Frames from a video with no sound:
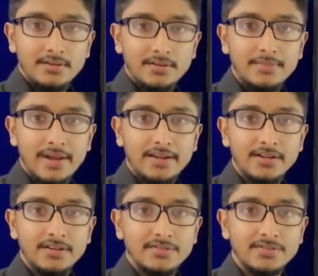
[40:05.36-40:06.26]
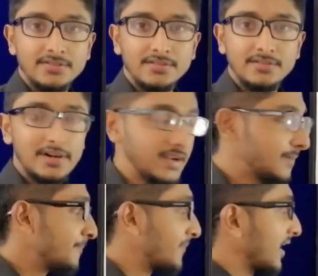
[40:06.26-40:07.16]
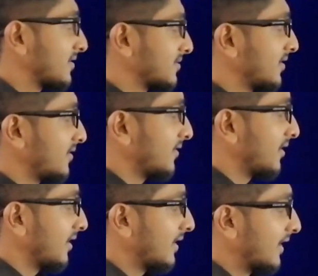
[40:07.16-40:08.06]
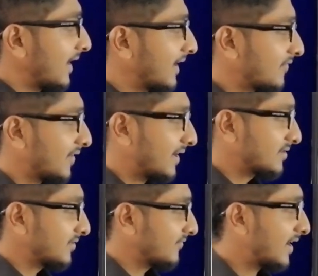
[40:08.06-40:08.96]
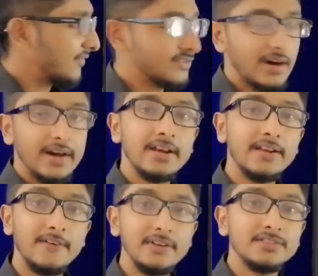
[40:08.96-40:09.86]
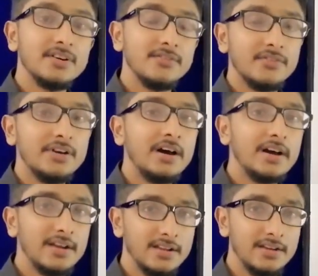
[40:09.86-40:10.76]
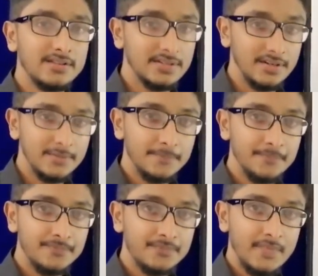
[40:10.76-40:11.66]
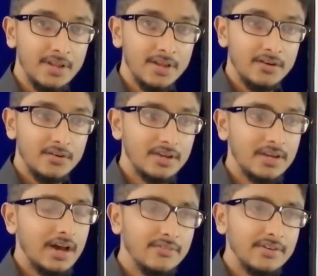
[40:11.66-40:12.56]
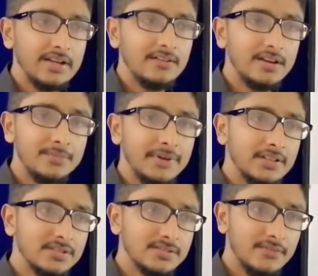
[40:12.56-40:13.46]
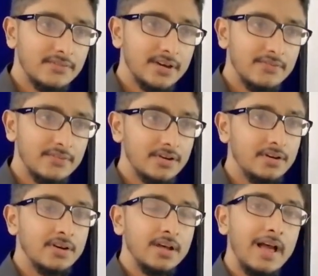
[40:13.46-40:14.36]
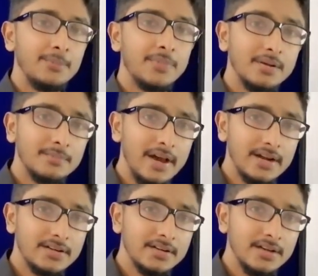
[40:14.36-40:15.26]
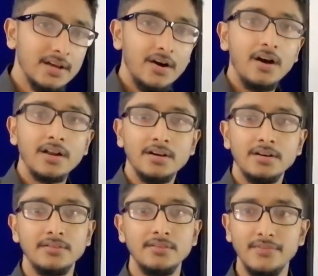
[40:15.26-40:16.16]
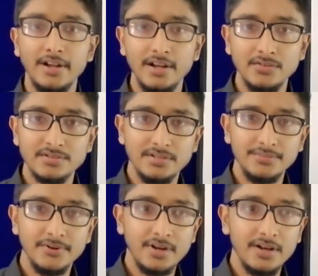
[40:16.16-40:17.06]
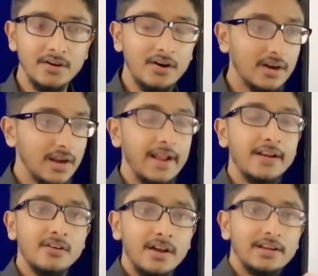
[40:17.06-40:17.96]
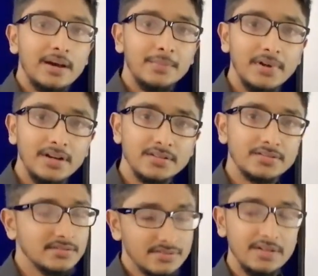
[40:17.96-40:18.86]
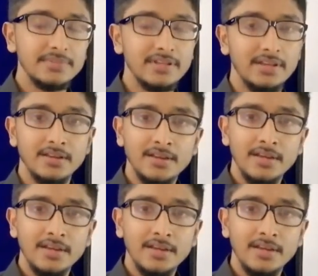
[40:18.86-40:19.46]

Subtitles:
Macintosh, right? So likewise, we have to identify the software architecture. Okay, are we developing the software for a Apple Mac or a Windows computer or an Android tablet, something?